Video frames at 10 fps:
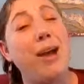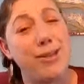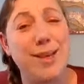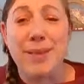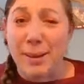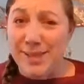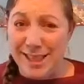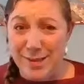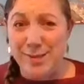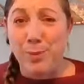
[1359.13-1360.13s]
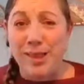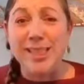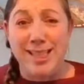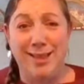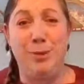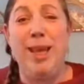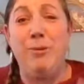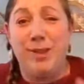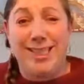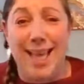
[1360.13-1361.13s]
Sometimes I just wish he
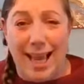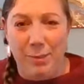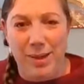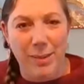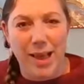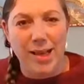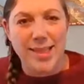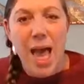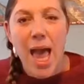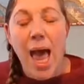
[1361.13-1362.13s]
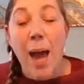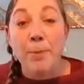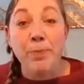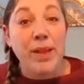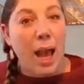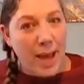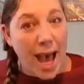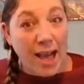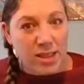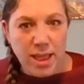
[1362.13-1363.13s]
would tell me because I'm
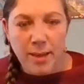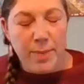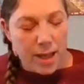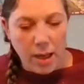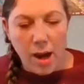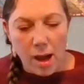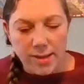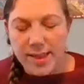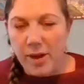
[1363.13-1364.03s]
actually a bit lost.